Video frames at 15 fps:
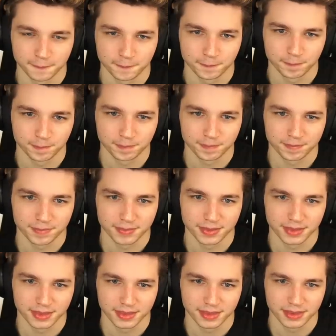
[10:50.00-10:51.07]

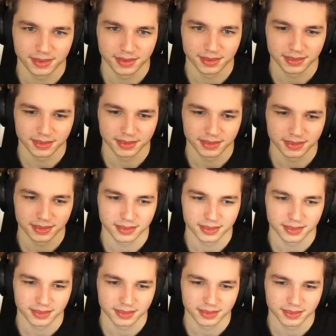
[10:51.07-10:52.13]

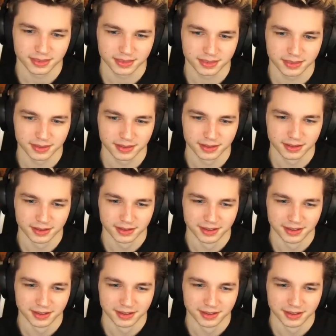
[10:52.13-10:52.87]
Nobody speaks.